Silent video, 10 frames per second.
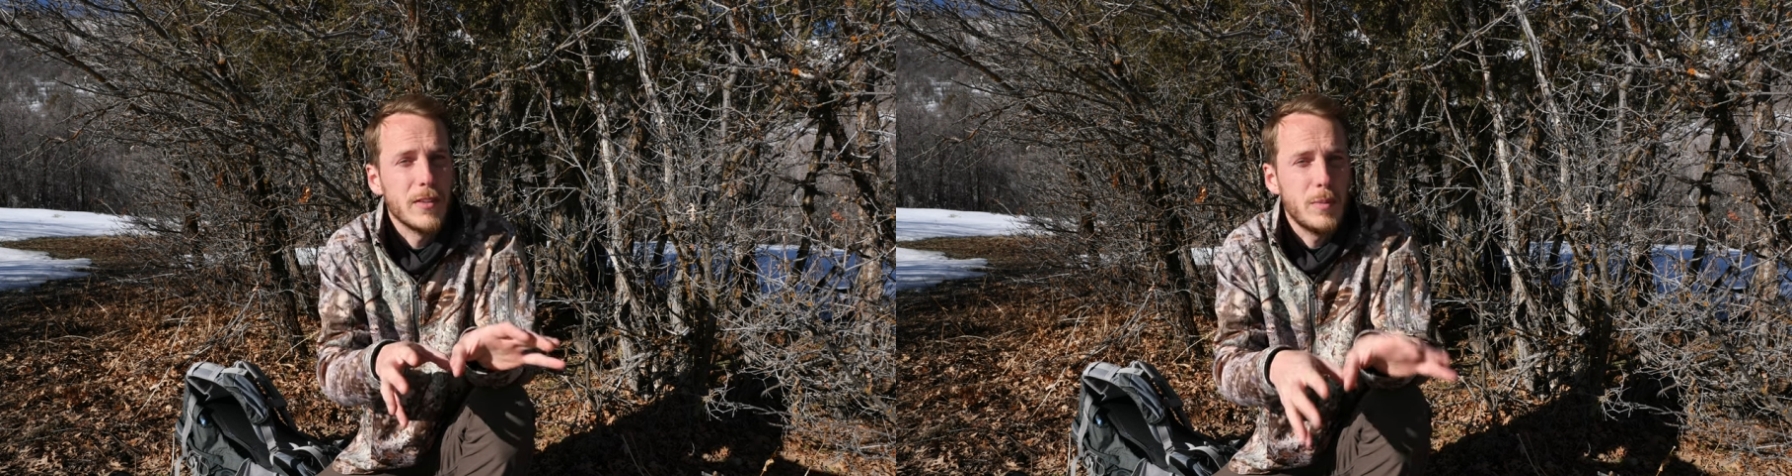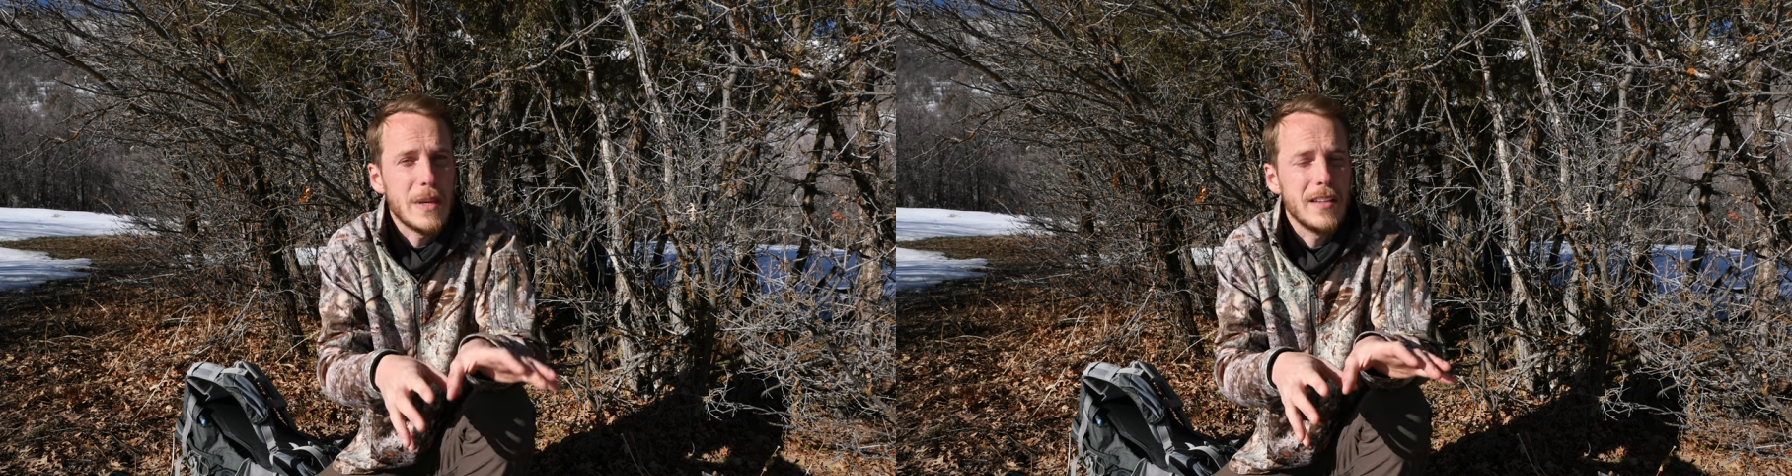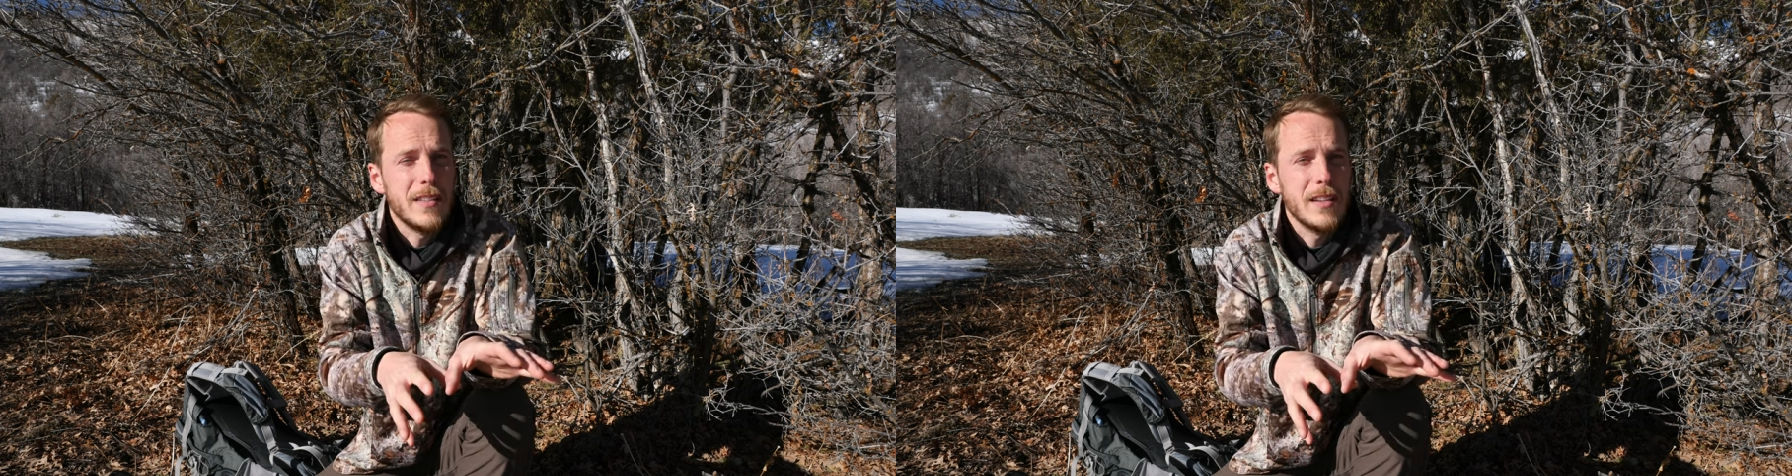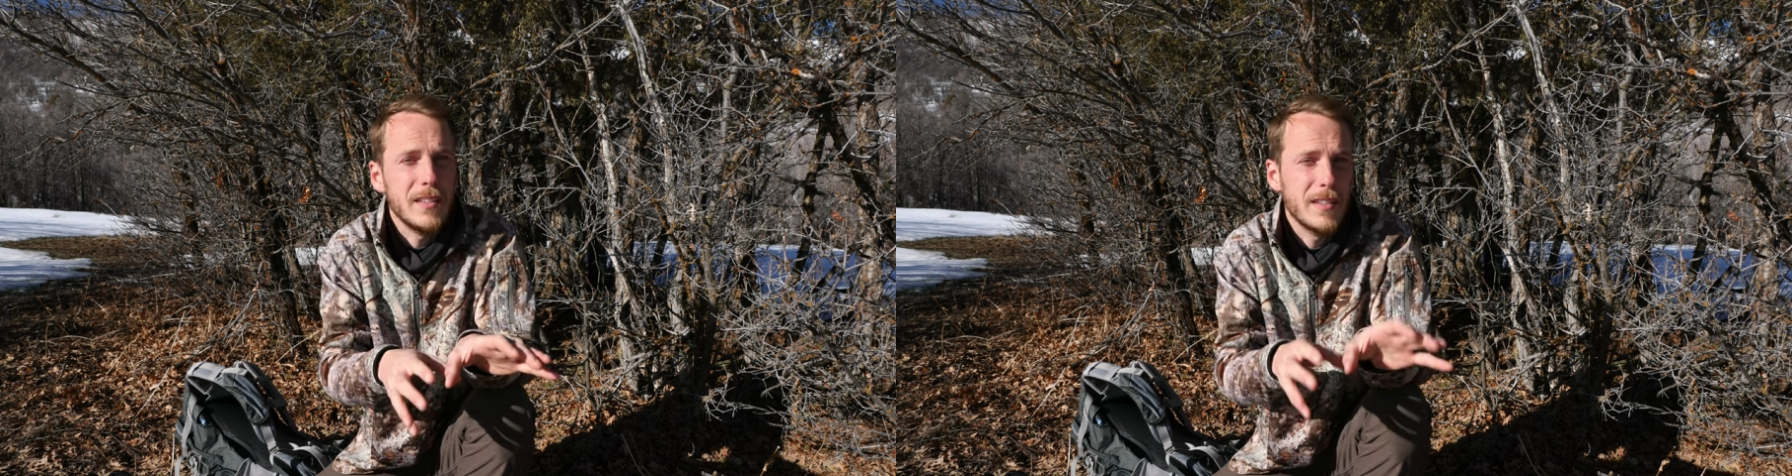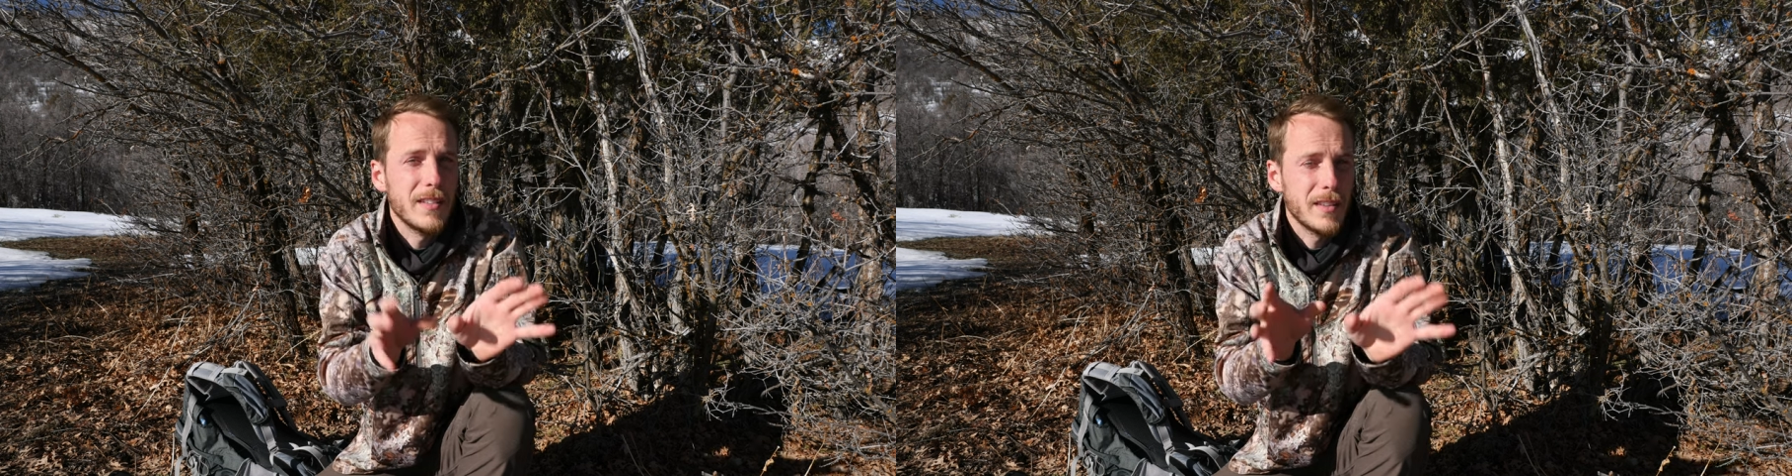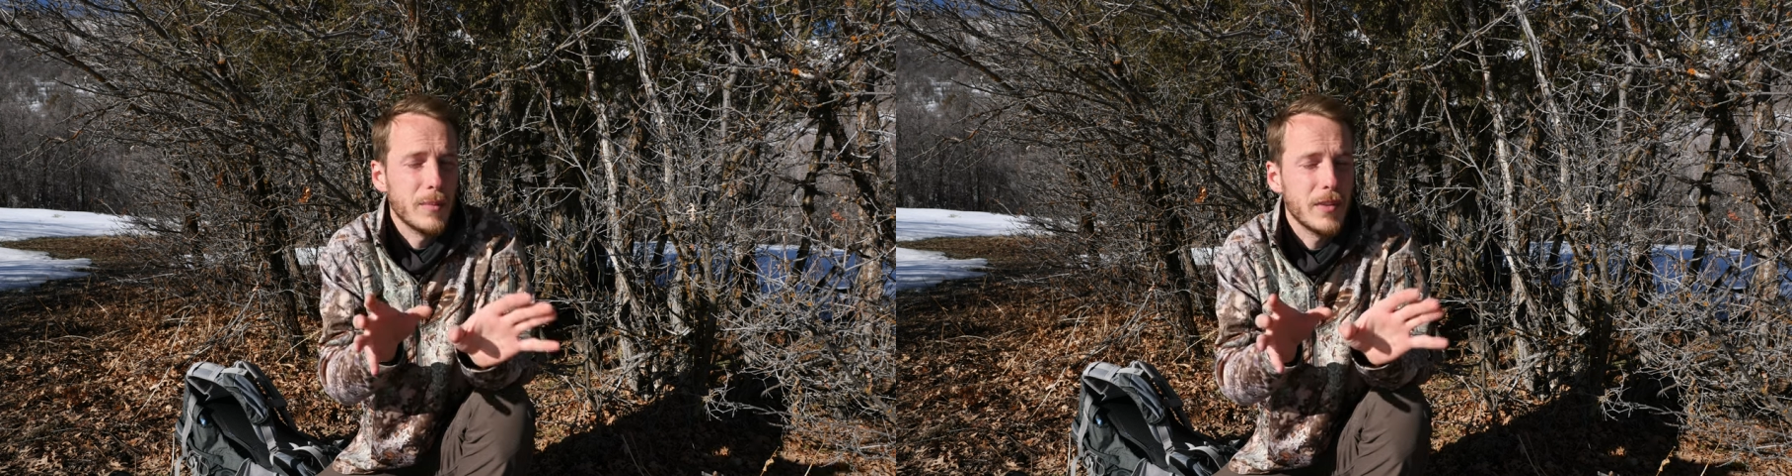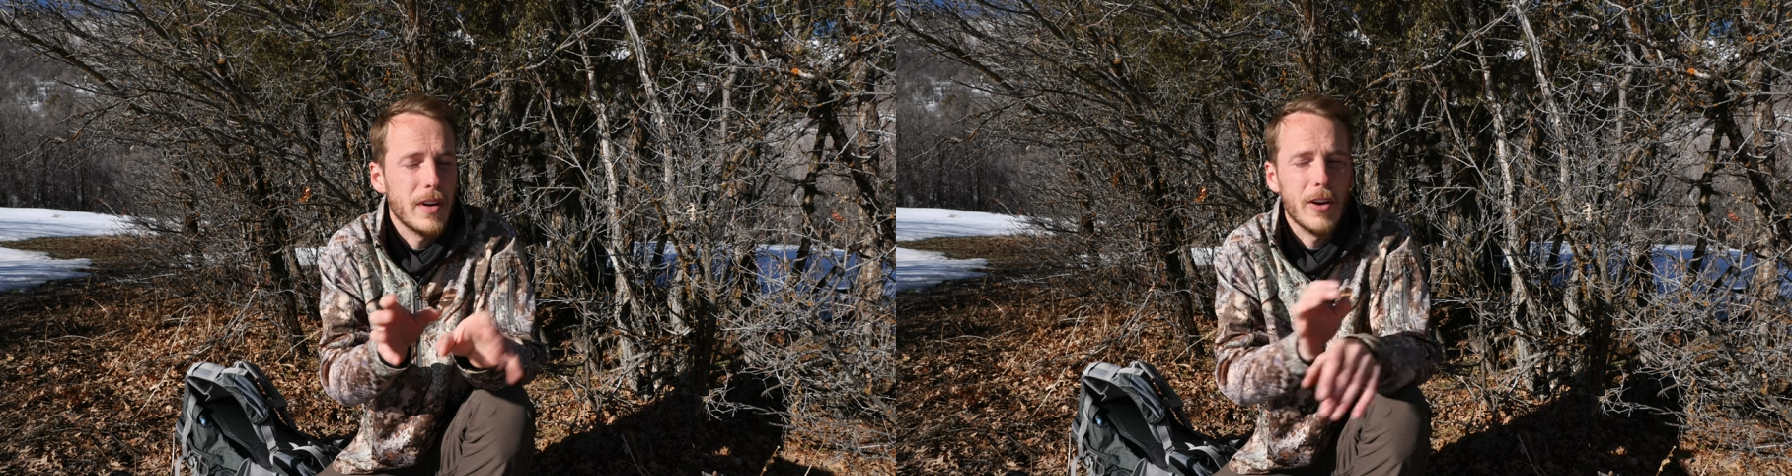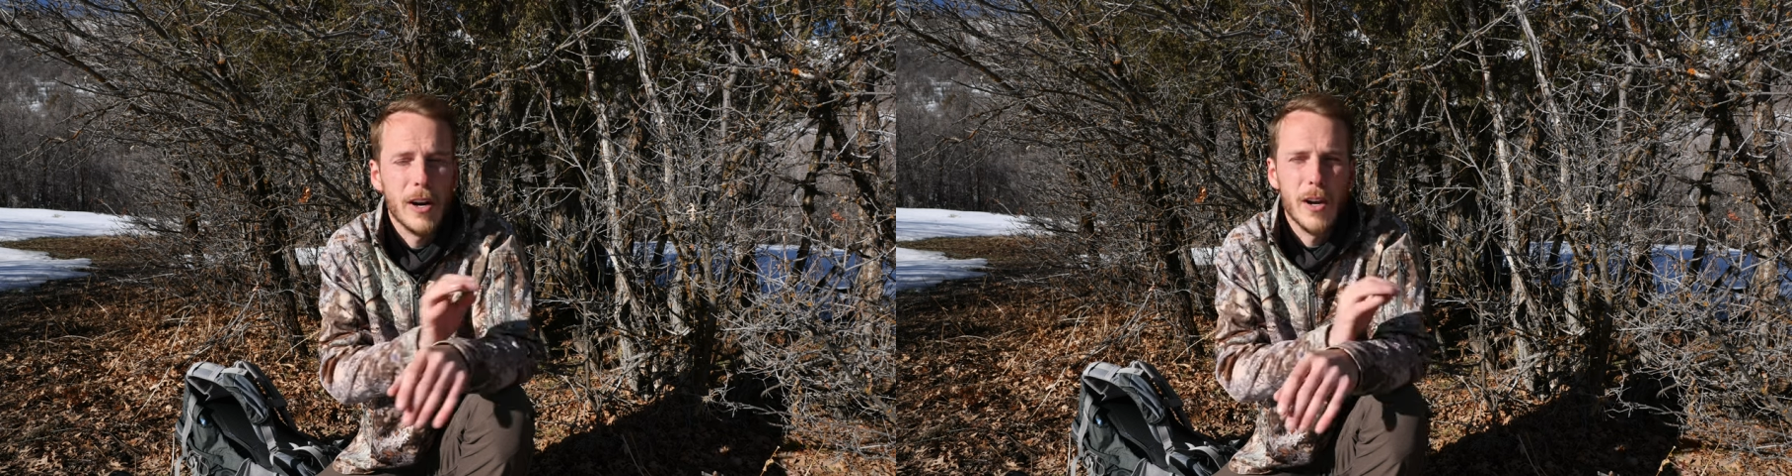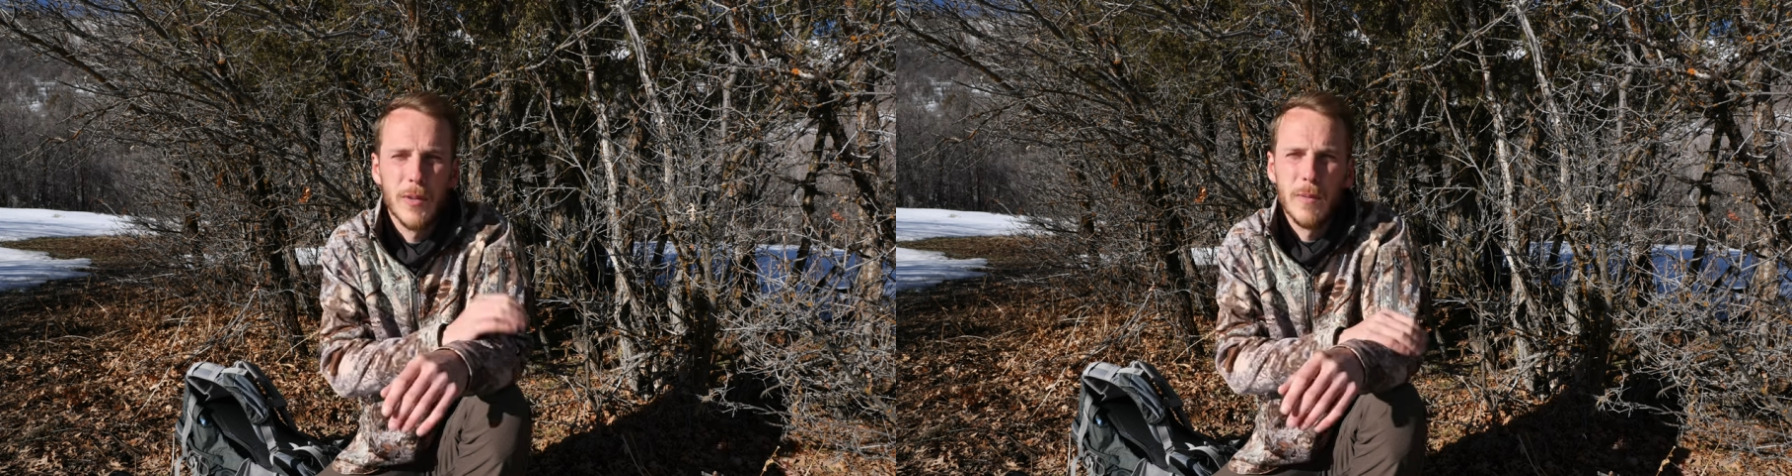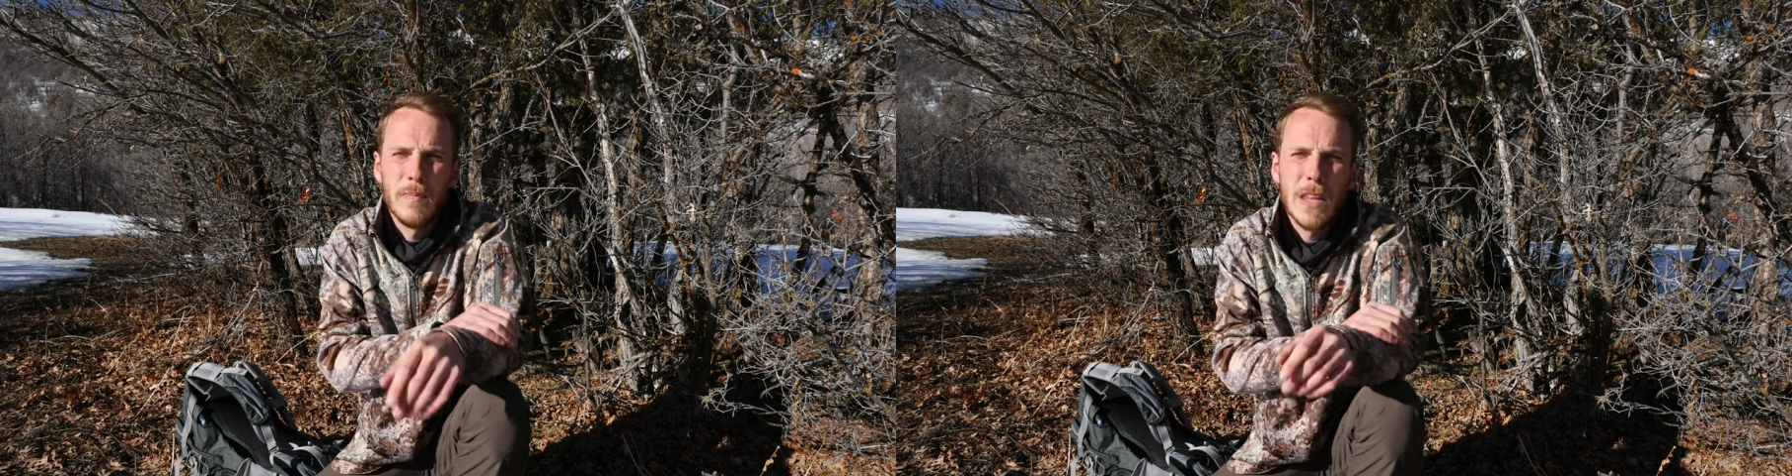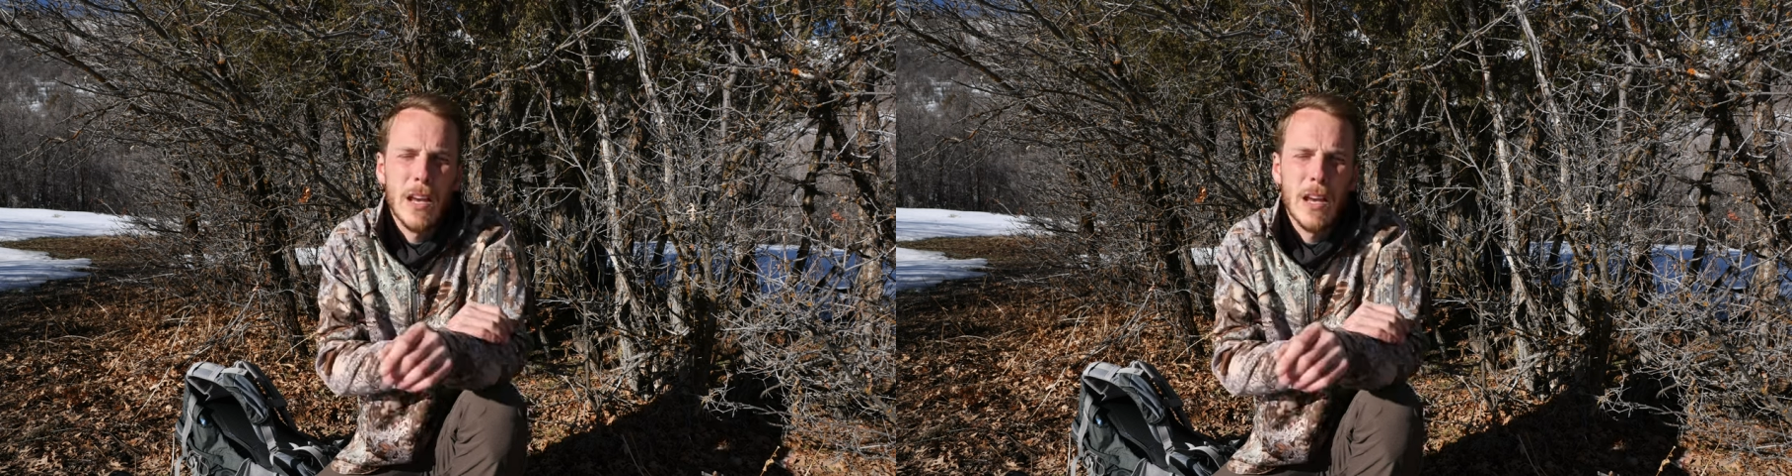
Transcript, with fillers: species in some scenarios.